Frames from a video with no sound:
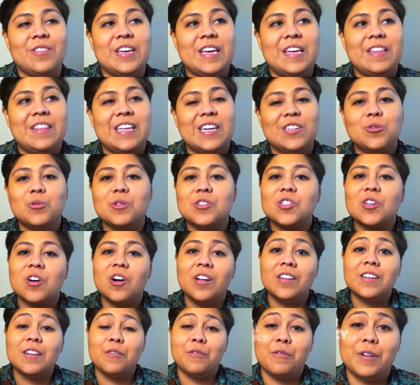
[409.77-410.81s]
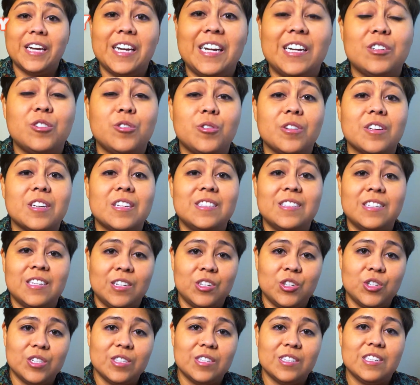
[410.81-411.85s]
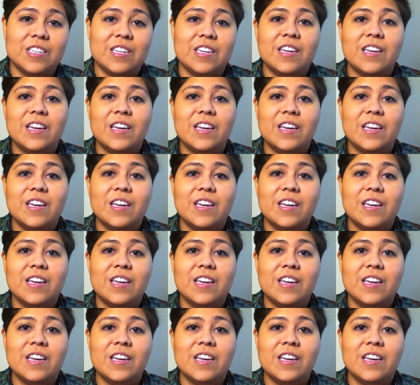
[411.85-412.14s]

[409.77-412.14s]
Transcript: then that's what's called a financial contingency.